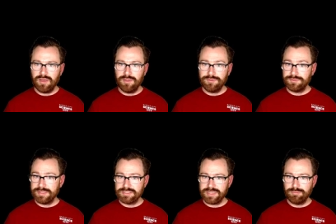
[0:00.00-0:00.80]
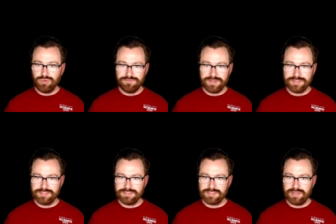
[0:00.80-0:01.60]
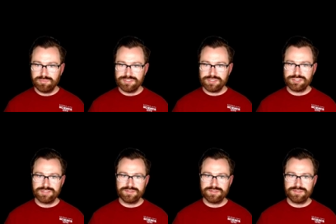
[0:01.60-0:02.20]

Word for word: other things like moon phases and positions